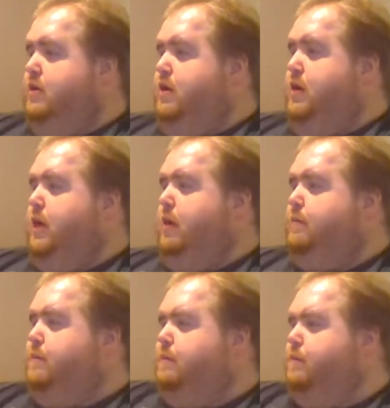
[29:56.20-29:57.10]

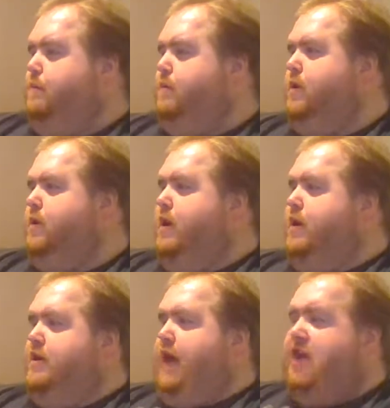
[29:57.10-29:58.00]

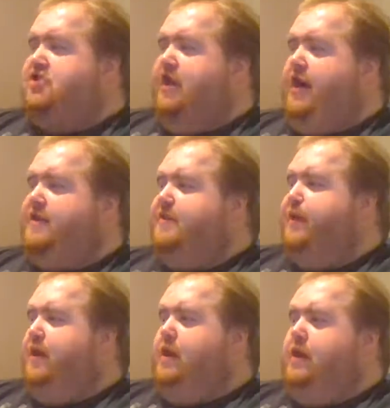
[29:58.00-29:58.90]
Dashy
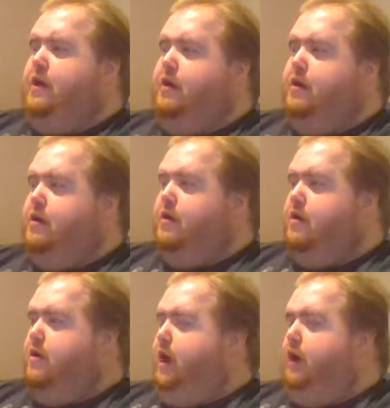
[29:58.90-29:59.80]
XP.
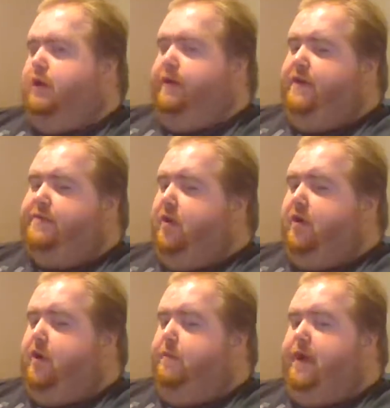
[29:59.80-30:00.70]
I love his
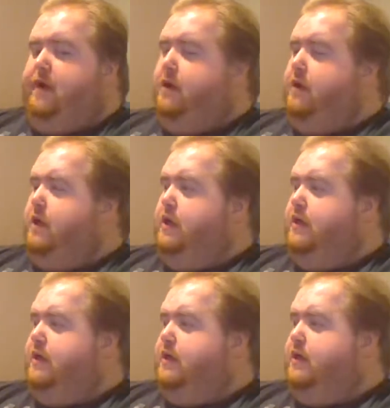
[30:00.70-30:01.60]
Mario
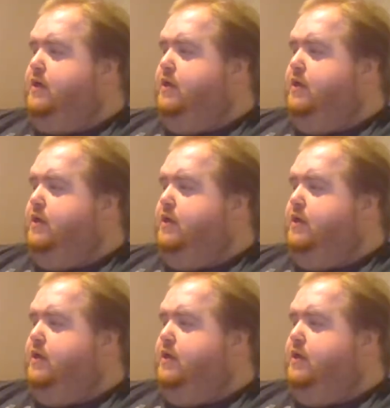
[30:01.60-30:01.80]
Maker